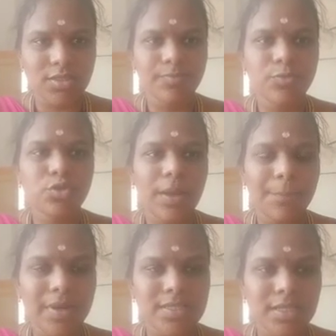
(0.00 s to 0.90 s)
to
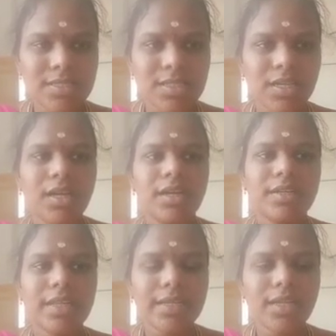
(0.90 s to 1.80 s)
represent
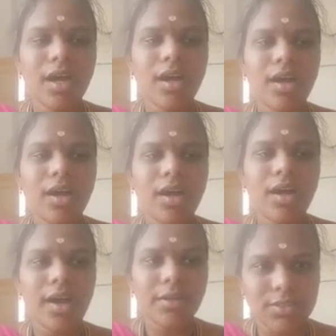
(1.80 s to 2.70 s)
data and
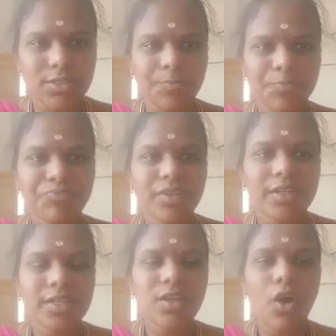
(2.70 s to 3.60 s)
methods. It is
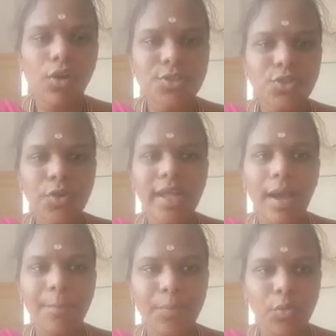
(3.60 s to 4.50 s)
also an
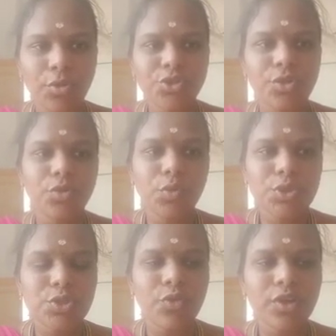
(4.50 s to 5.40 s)
approach used
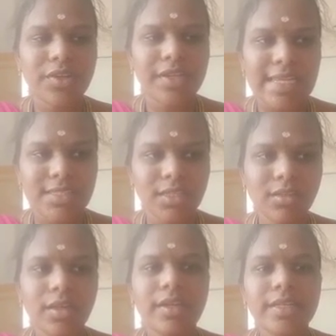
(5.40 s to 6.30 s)
for creating
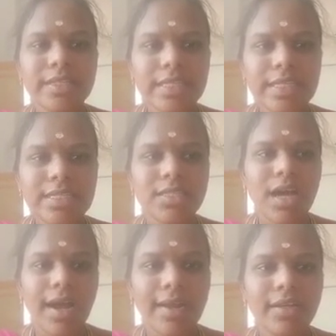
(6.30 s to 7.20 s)
neat
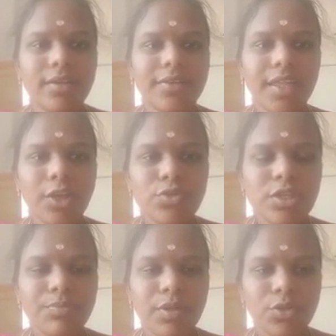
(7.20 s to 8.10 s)
and
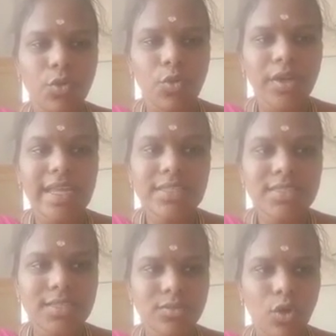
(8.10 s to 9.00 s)
reusable code
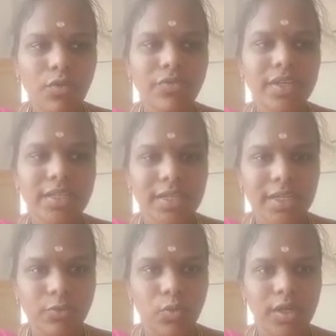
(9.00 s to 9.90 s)
instead of written and one.